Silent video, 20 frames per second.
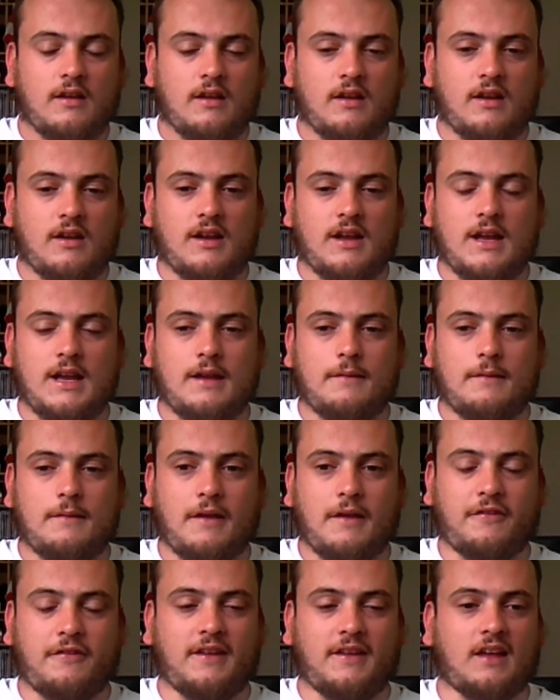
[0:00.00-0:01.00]

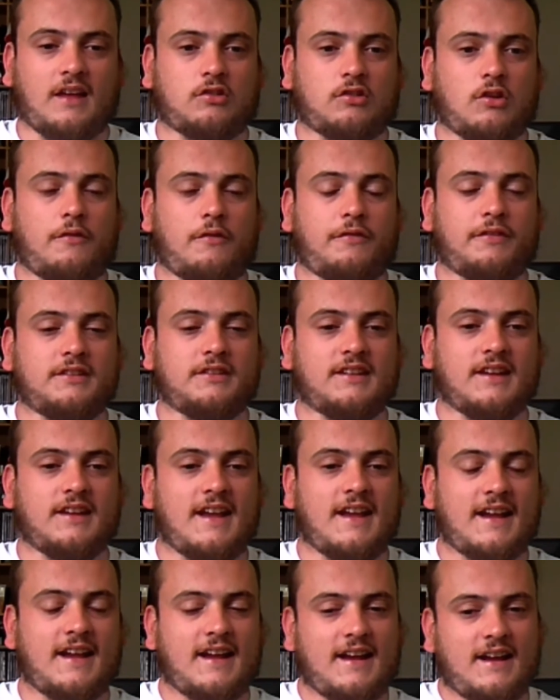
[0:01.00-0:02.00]
I think that's all for
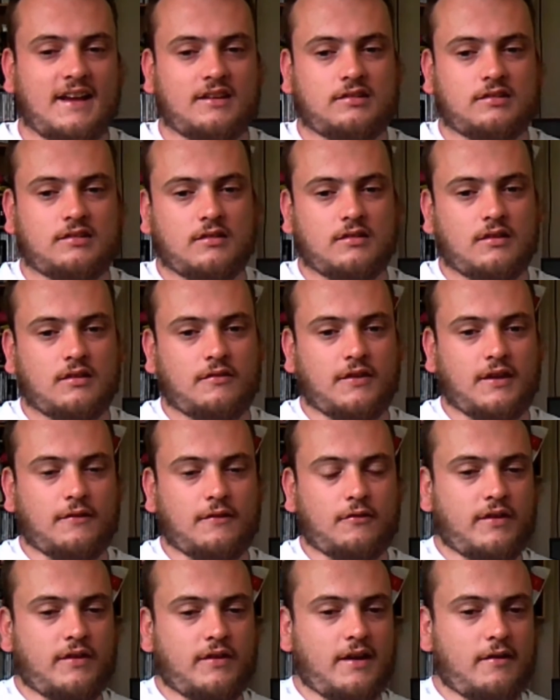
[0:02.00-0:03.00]
today, guys. I think
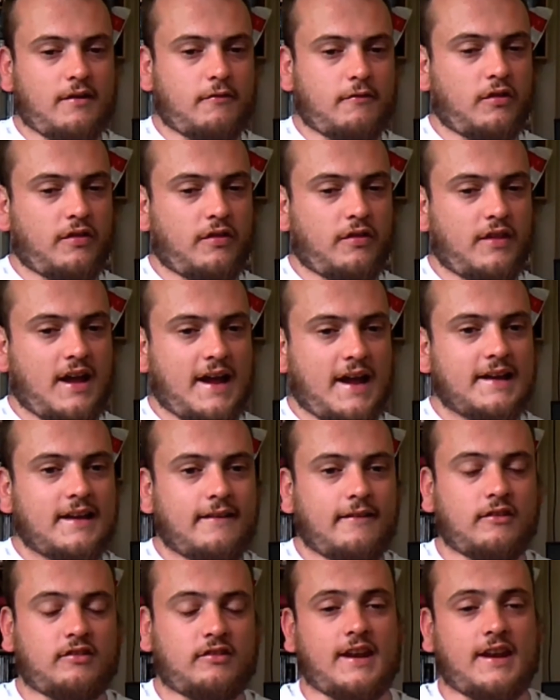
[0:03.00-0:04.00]
I've covered everything on that.
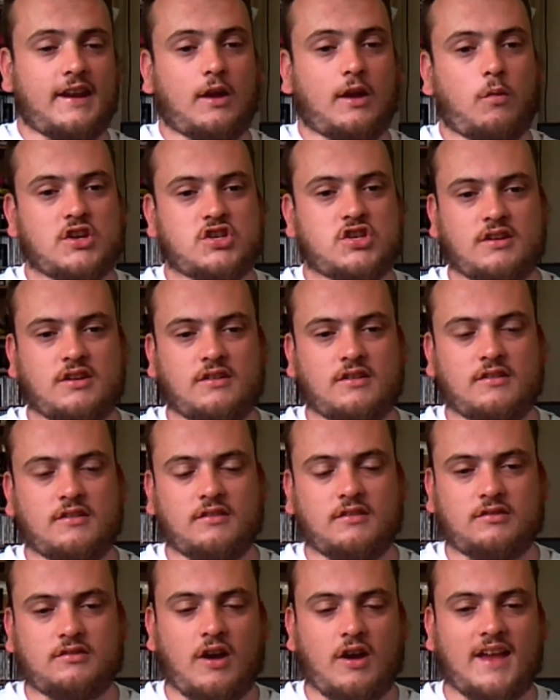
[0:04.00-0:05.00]
If there's any
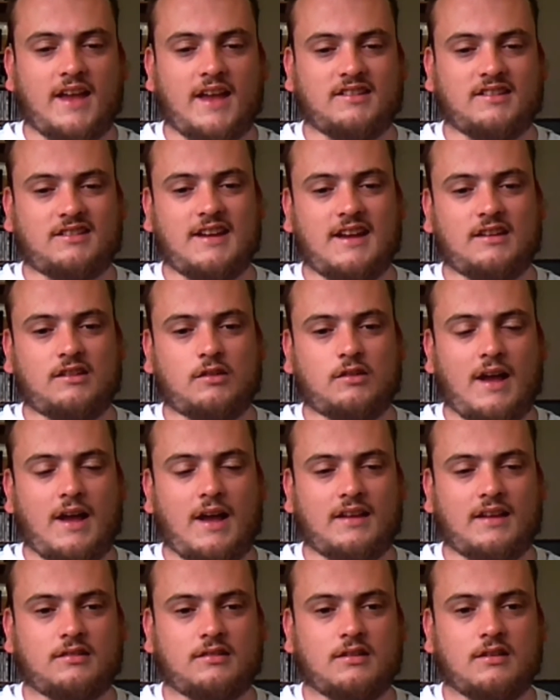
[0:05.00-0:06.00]
questions, don't hesitate to
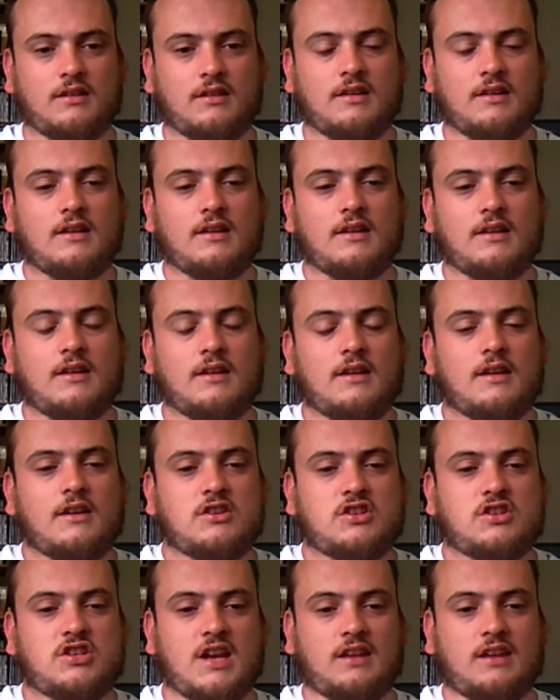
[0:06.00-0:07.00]
ask.
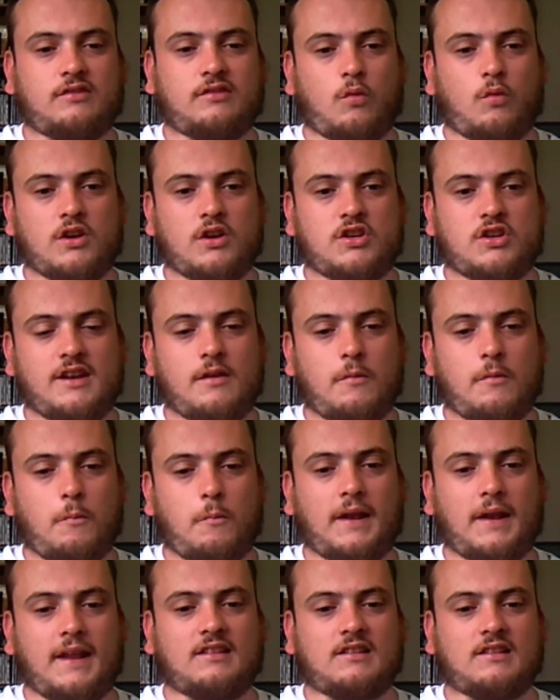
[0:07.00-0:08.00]
Cheers for watching.
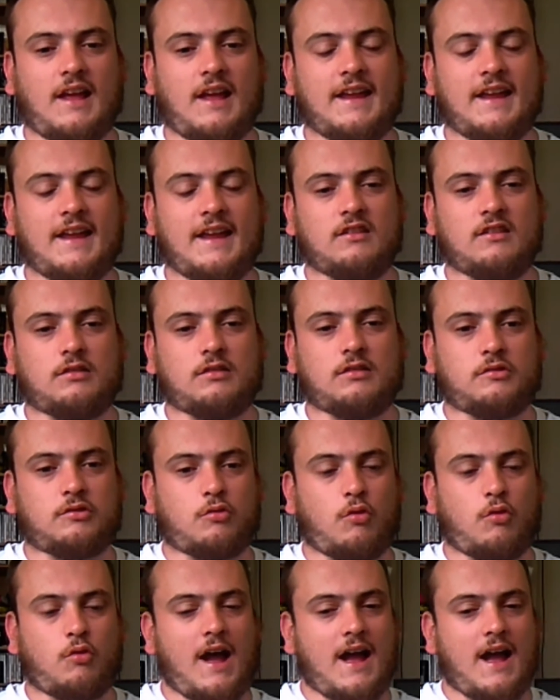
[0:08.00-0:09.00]
Please like and
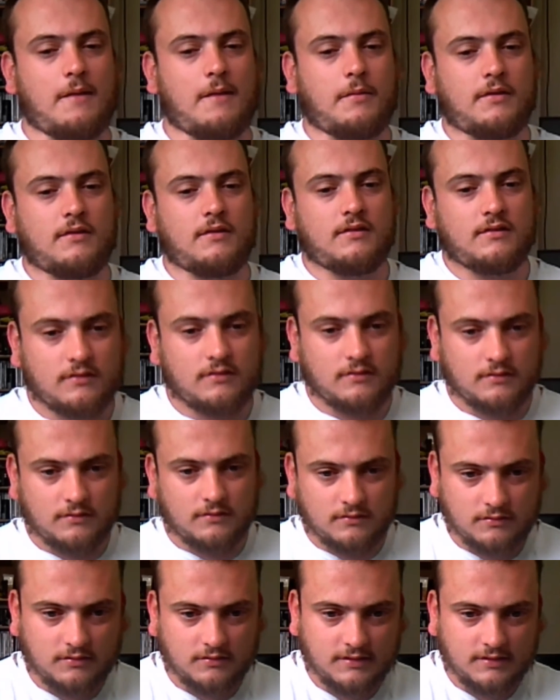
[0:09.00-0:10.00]
subscribe.
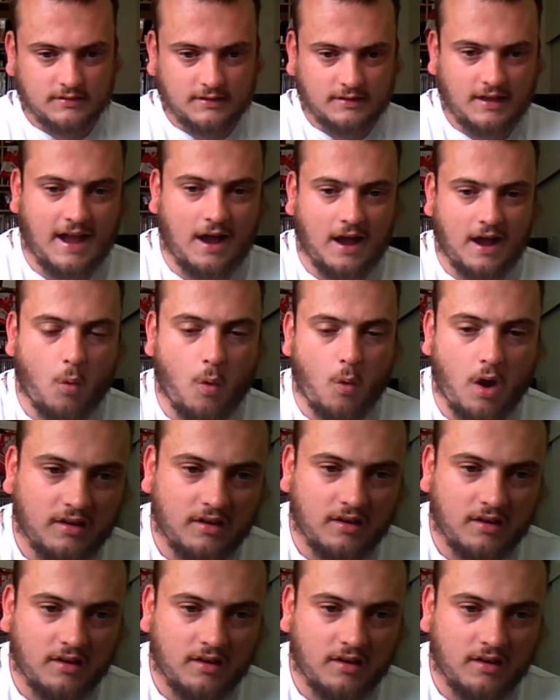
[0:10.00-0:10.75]
Out.